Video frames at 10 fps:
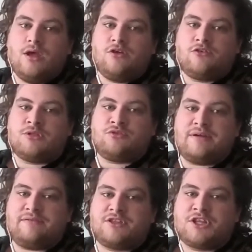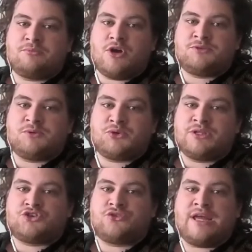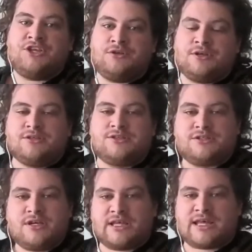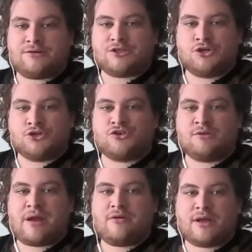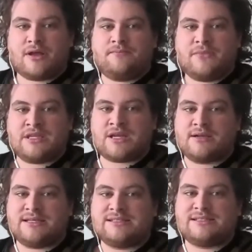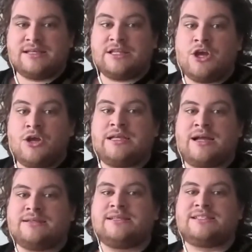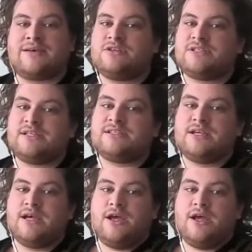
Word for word: From the rift that emerged between the trade unions and the counterculture in America in the, 19, in the early 1970s